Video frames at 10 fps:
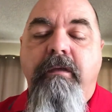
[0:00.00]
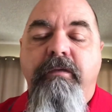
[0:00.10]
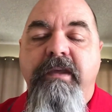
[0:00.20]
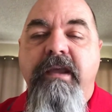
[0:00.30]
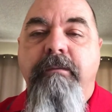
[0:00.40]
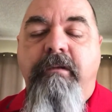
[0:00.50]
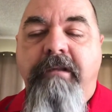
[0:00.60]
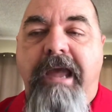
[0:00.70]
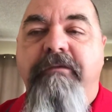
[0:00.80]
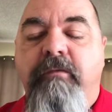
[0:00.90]
the
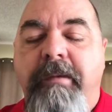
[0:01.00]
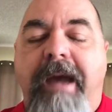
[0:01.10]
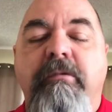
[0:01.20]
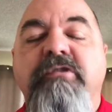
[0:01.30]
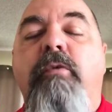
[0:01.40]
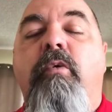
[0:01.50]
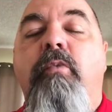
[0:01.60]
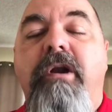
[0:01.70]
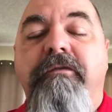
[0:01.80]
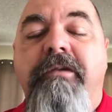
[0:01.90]
life will be, how much more
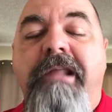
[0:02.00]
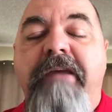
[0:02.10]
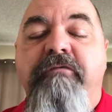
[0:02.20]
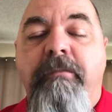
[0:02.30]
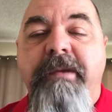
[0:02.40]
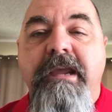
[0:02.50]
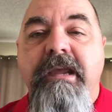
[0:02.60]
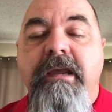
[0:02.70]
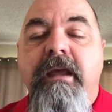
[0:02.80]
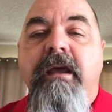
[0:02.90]
wonderful life will
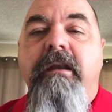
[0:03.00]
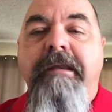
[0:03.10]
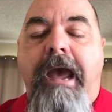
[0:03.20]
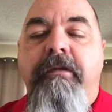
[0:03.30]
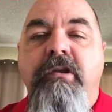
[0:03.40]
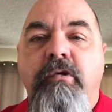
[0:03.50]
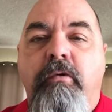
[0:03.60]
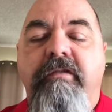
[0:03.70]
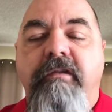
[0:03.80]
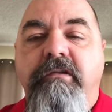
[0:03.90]
be now that
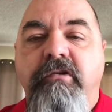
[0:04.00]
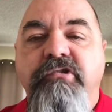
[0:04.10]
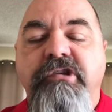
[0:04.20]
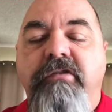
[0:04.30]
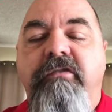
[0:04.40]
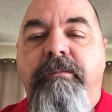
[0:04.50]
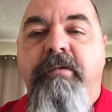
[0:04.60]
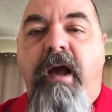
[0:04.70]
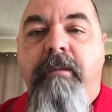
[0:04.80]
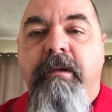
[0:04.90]
your solution to the
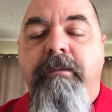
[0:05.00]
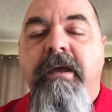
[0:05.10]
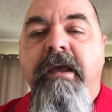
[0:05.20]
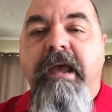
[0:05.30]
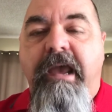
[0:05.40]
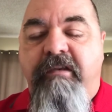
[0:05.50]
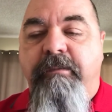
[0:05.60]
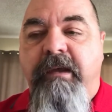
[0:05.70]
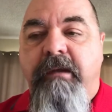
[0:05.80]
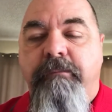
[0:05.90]
problem has
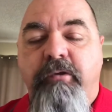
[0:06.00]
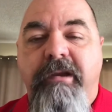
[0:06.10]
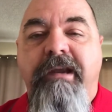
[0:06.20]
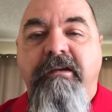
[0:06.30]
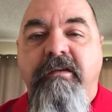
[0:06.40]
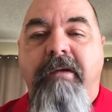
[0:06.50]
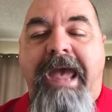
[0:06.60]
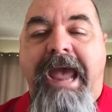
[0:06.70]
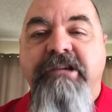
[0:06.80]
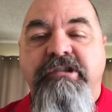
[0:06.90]
been put into
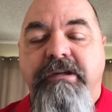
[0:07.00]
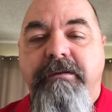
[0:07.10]
action.